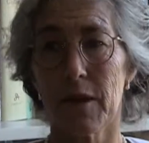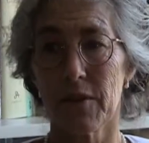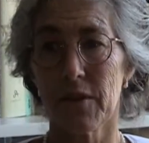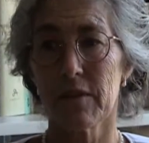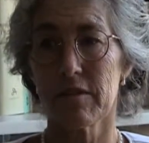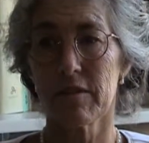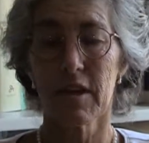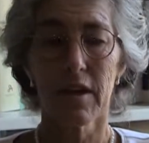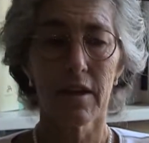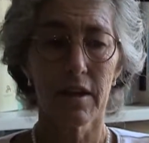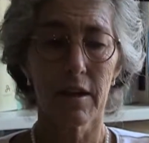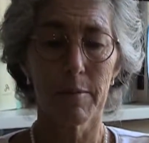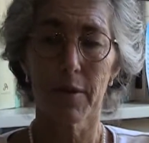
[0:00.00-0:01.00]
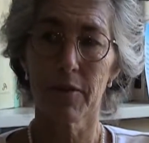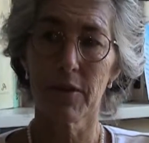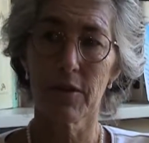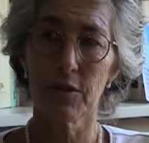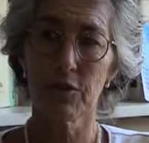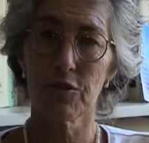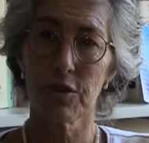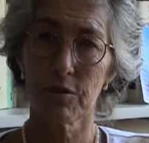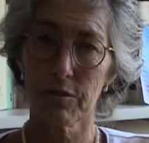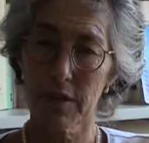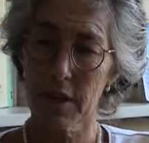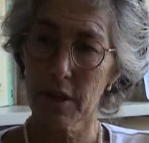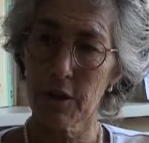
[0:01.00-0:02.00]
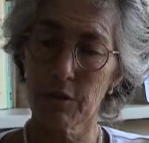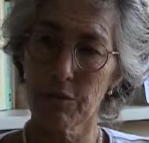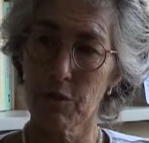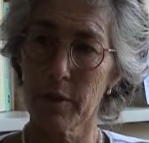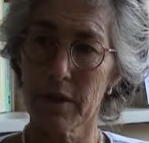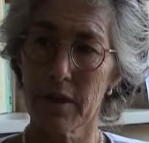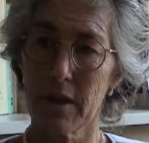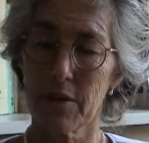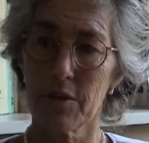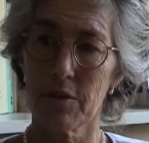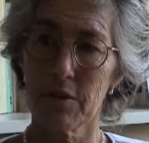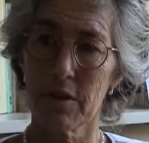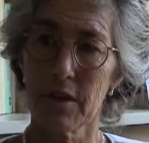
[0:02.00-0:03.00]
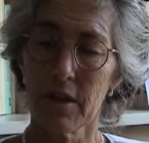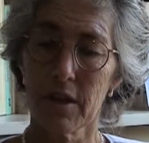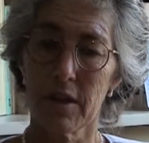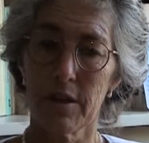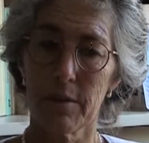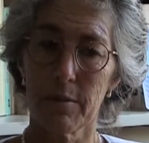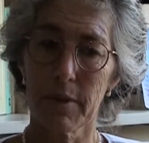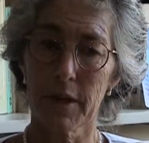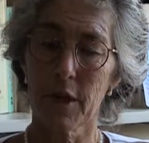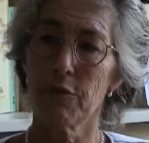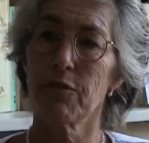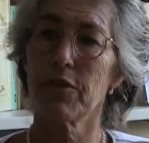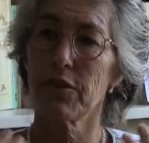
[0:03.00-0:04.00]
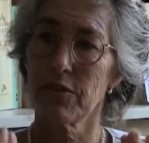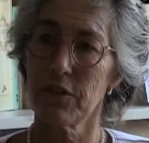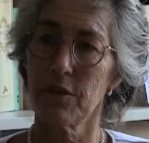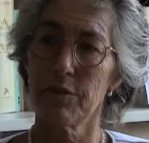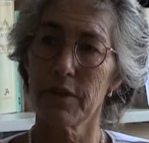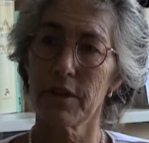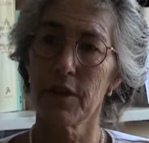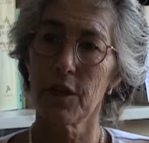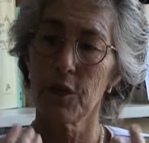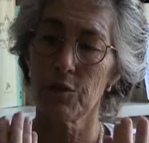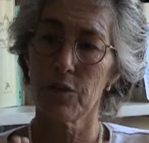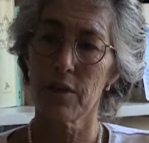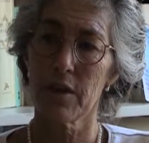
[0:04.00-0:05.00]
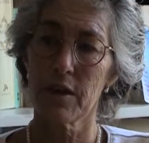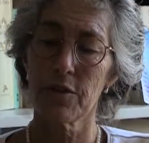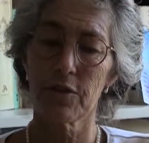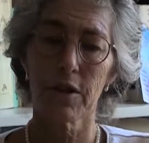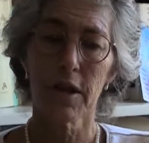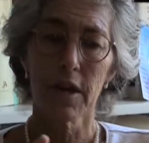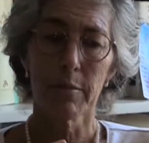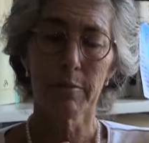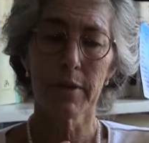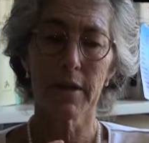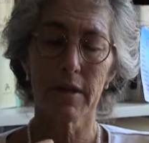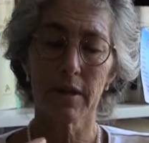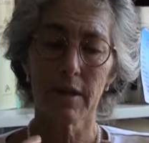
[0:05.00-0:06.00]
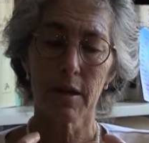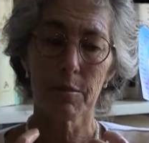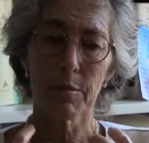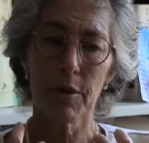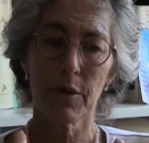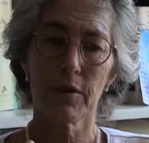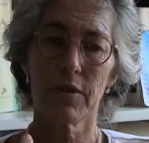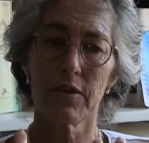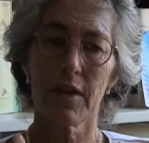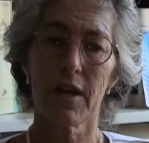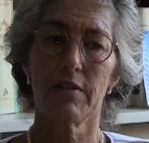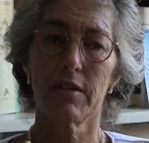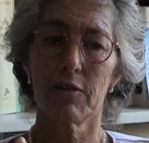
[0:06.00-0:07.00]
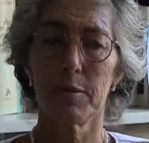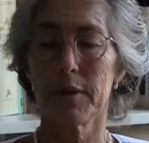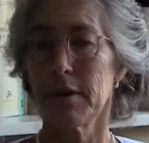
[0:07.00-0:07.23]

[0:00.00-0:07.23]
about this, about the notion of care for one another, care for the self and care for the other, being part of the task of